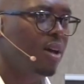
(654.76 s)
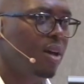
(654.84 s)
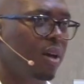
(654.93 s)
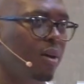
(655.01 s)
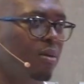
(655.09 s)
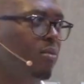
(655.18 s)

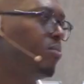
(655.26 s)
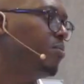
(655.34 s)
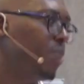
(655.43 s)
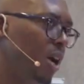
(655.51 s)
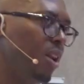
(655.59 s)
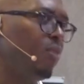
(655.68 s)
you know,
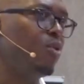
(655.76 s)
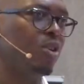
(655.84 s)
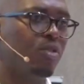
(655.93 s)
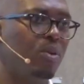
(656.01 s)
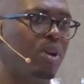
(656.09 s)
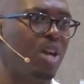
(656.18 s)
probably if you
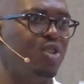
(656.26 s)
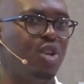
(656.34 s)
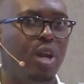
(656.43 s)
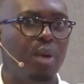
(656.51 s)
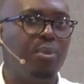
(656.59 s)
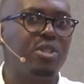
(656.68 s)
exclude
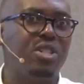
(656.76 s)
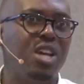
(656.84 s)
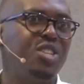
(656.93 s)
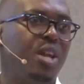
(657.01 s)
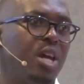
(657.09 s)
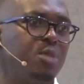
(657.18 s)
Nigeria, because
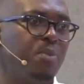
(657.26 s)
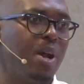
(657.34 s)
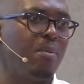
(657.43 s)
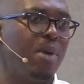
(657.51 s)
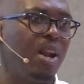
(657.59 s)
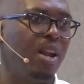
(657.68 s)
Nigeria is
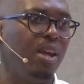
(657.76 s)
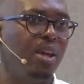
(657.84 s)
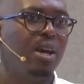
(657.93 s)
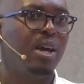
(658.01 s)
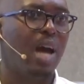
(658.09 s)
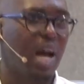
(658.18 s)
primarily
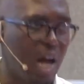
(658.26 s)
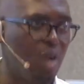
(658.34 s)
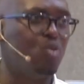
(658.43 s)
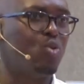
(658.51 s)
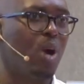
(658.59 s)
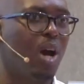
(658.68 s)

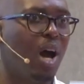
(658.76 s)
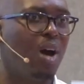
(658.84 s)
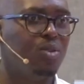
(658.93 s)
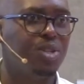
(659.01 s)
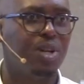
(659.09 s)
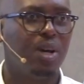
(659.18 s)

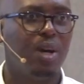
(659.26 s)
account-to-account